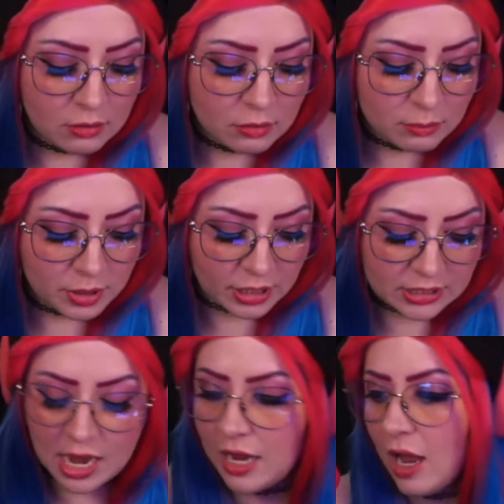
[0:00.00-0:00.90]
Because
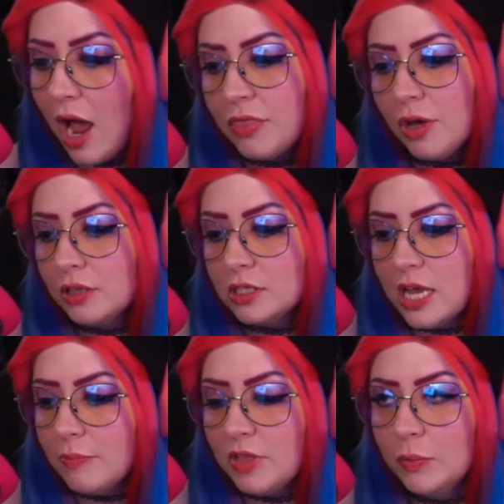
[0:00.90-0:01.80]
I thought the
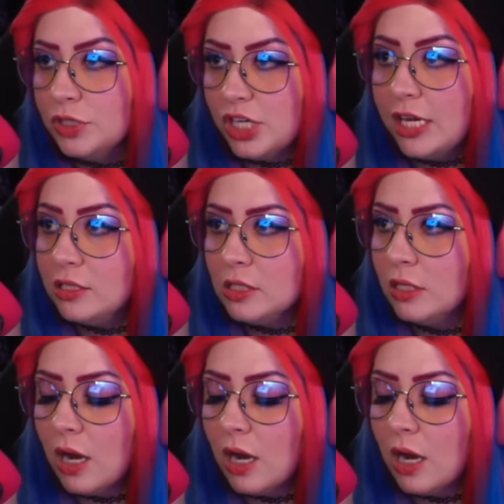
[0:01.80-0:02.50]
same thing with Jason.